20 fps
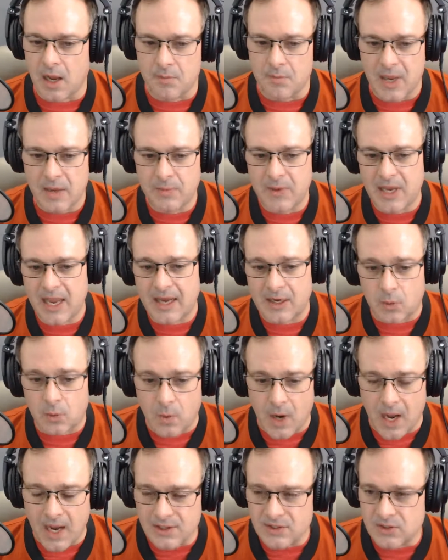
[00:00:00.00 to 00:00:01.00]
maybe add a
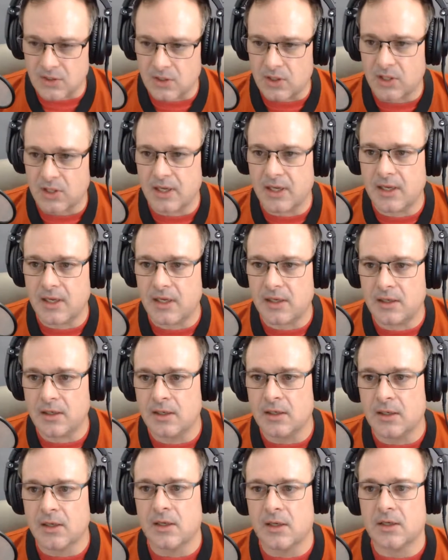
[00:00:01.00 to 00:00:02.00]
riser
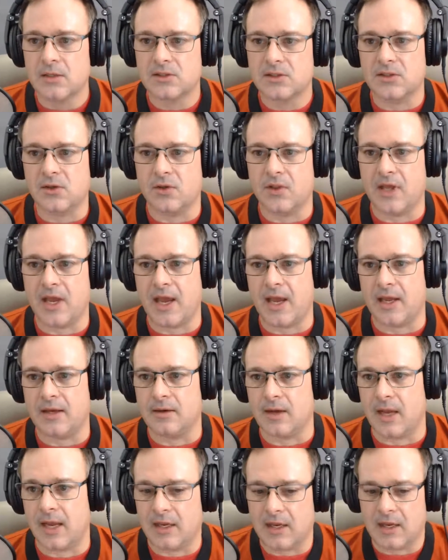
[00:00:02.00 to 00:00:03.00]
in so that
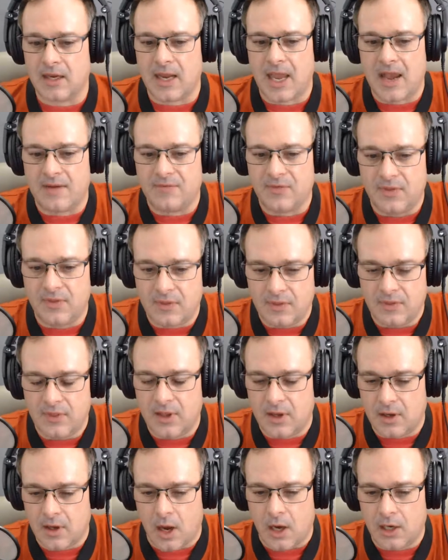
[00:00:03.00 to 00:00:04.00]
I can have
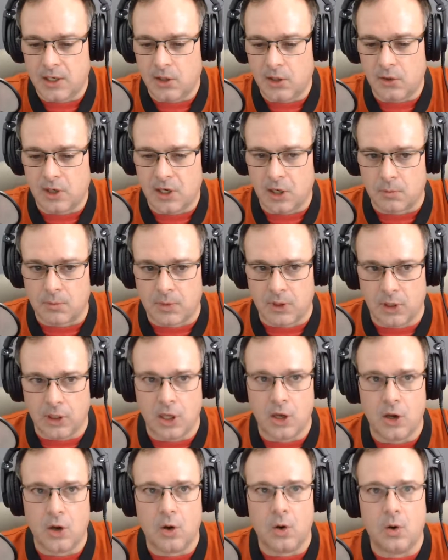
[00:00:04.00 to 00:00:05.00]
the audio gear
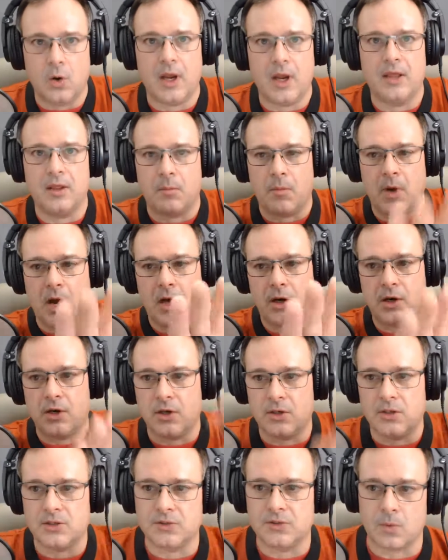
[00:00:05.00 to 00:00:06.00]
below and the
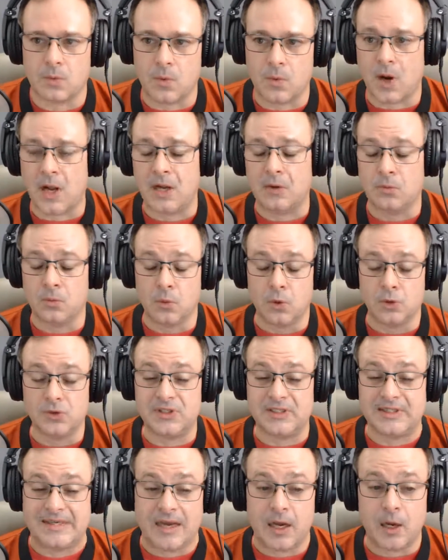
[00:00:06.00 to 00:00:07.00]
monitors
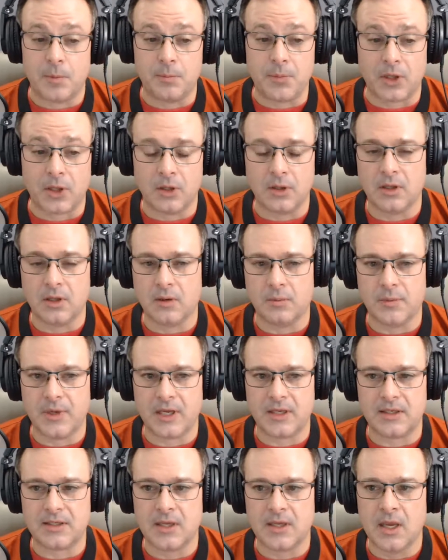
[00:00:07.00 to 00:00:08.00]
risen up a little
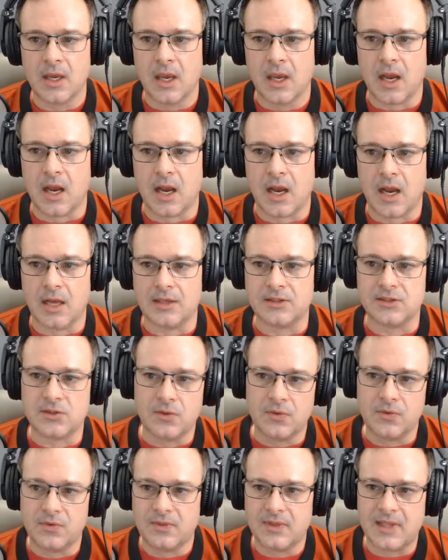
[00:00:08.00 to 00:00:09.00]
bit.
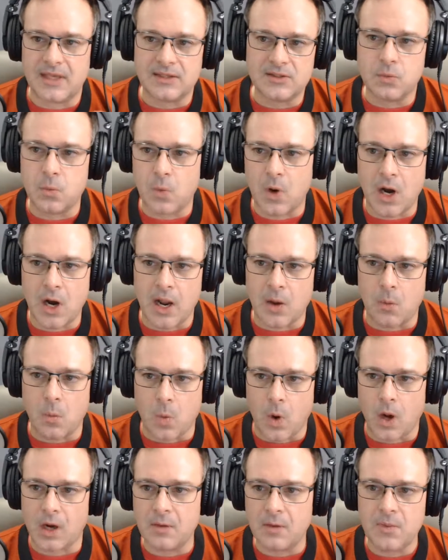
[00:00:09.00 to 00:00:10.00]
So that's where I
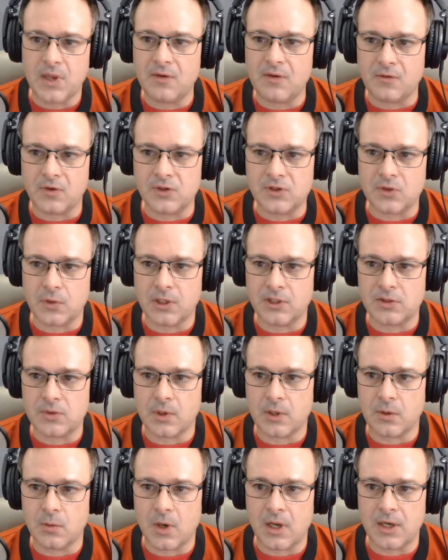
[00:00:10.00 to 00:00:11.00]
want to be for
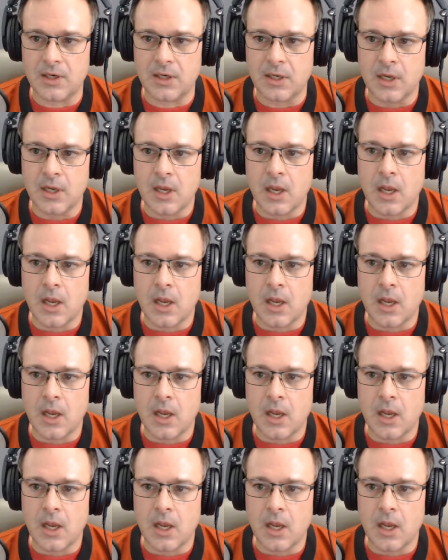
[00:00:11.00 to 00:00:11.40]
2021.